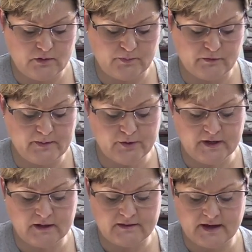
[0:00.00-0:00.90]

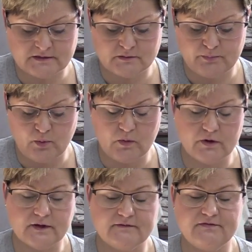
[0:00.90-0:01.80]
promoting that
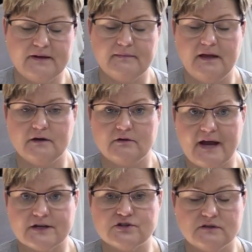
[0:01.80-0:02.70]
support and family
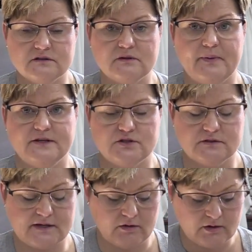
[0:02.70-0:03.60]
interaction, that the
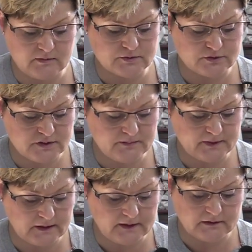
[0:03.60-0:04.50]
patient's outcomes are
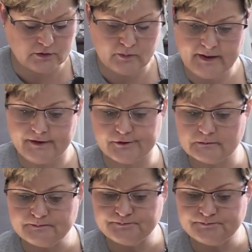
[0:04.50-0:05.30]
typically a little better.